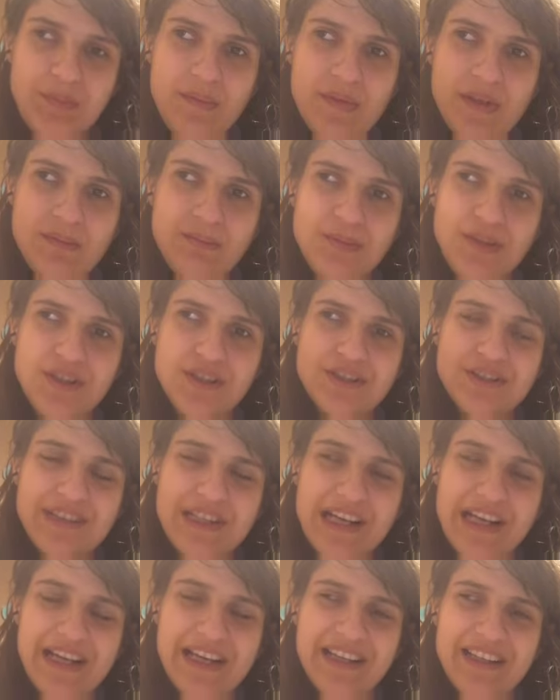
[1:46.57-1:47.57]
books
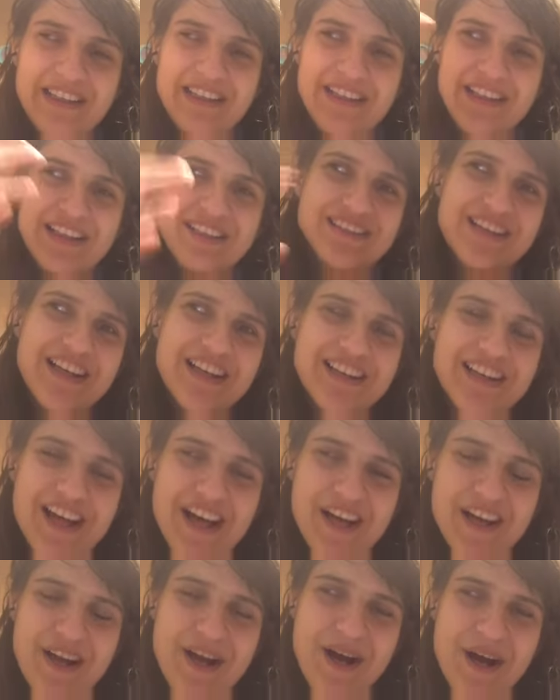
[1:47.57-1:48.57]
and things like
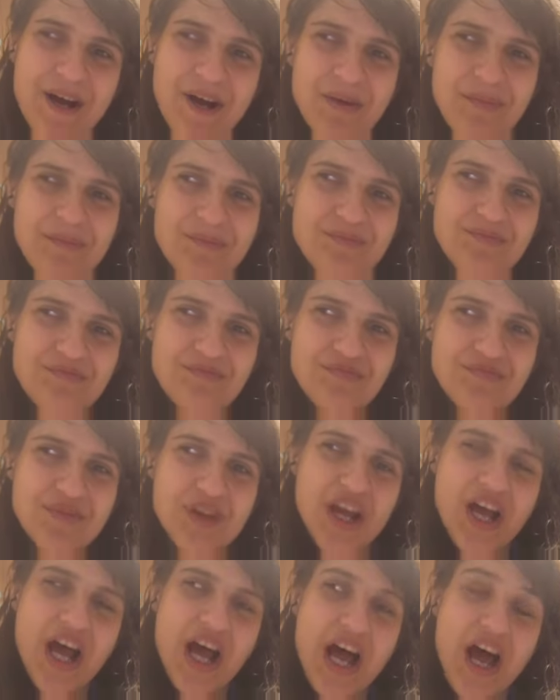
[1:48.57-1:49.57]
that.
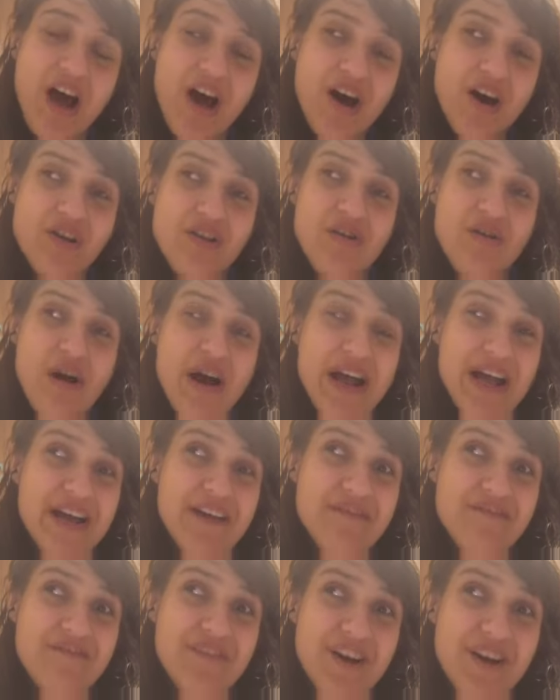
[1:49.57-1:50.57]
Although I
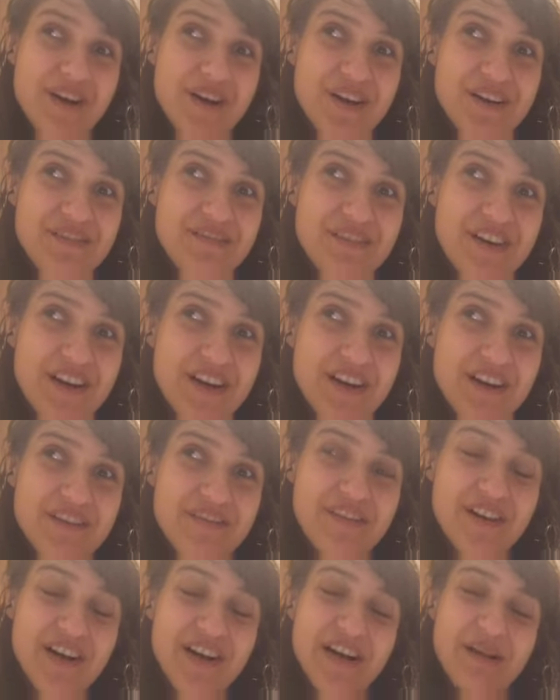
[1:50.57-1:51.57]
am very, very,
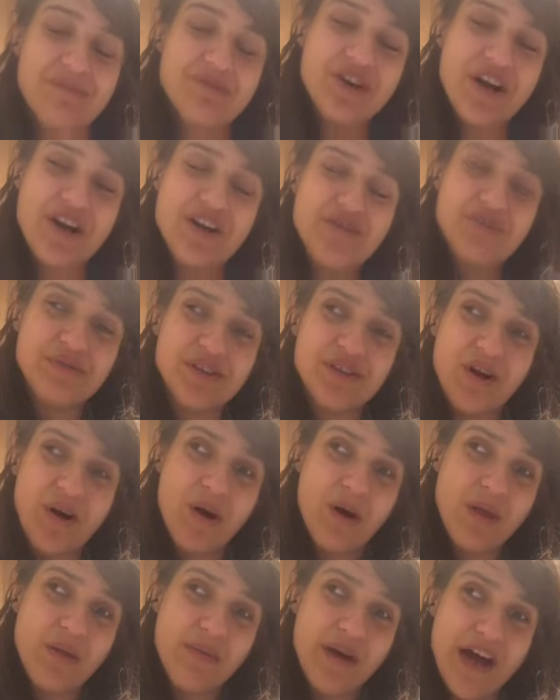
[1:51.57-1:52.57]
very, I'm trying to read
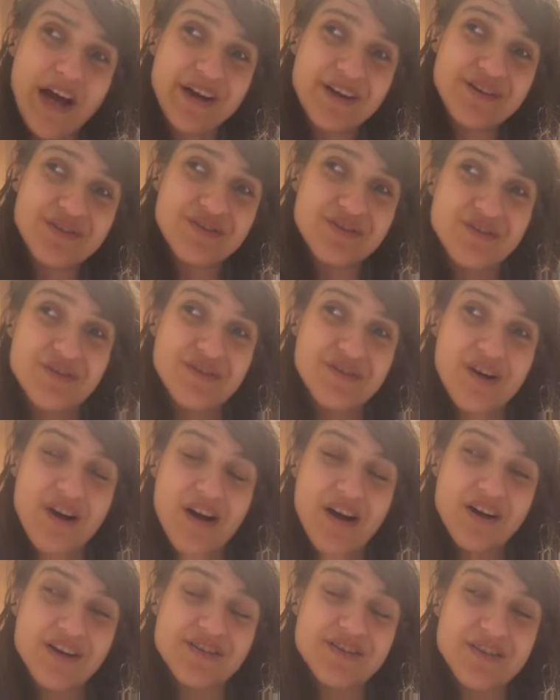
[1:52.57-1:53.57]
all the
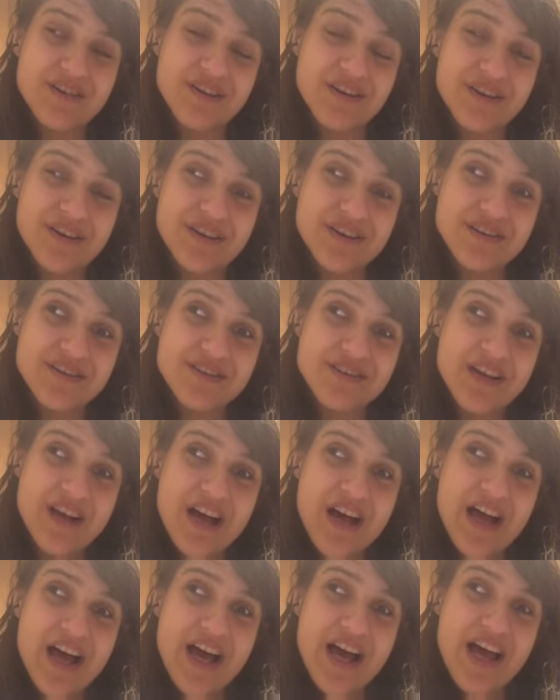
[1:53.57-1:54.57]
Baxter, series.
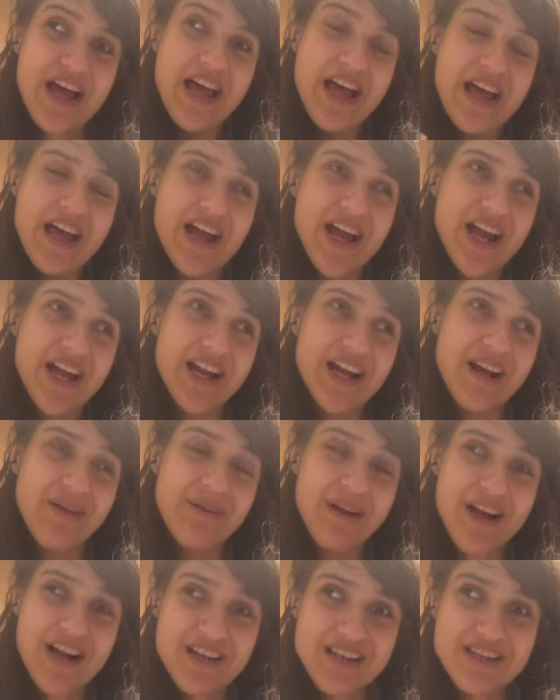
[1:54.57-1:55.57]
And I'm
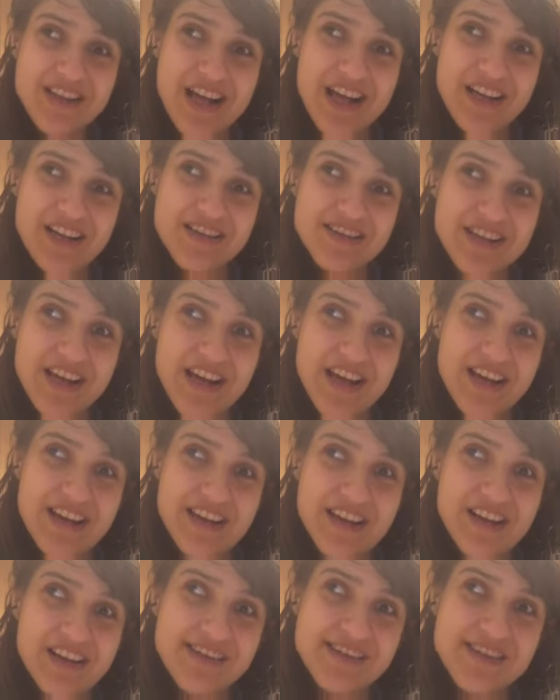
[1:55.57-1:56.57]
kind of sad to say
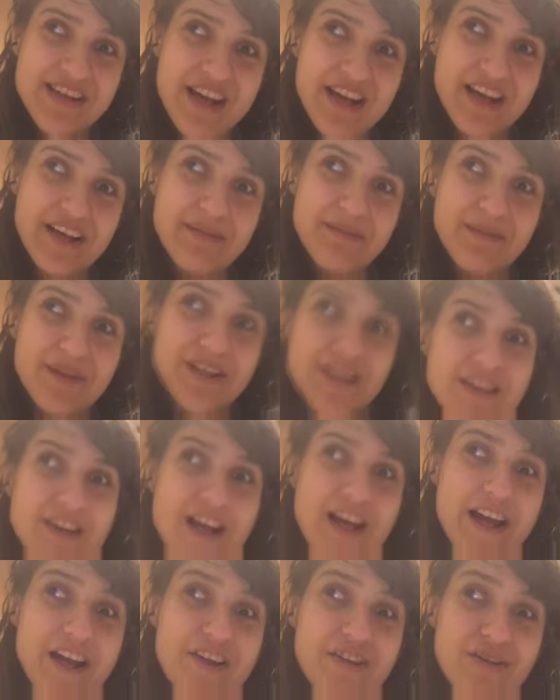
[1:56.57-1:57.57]
that it's taken me,
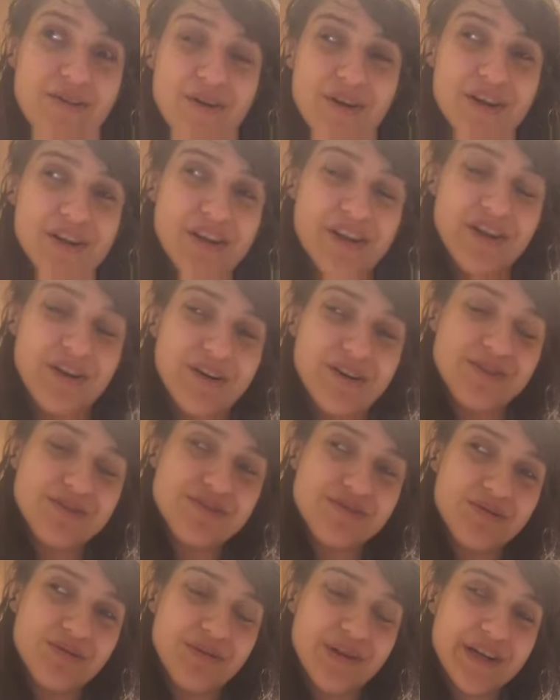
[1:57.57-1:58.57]
like, 3 years
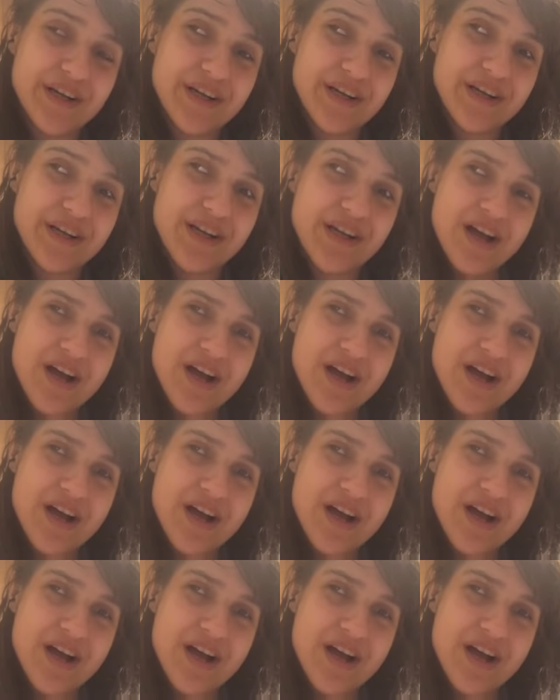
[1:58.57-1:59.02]
to read